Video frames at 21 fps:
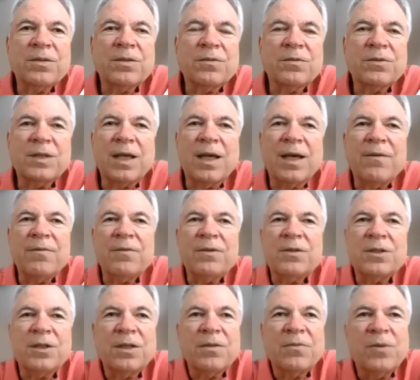of
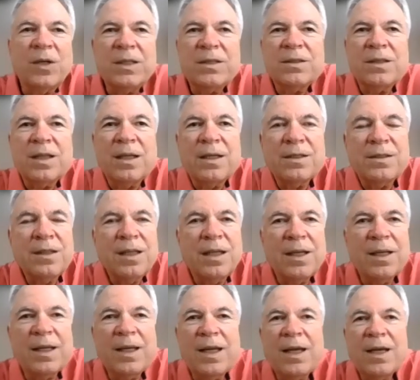scavenging waste
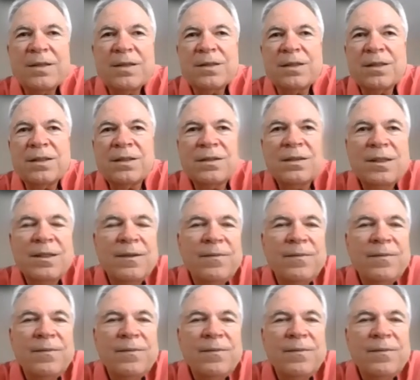anesthetic gases.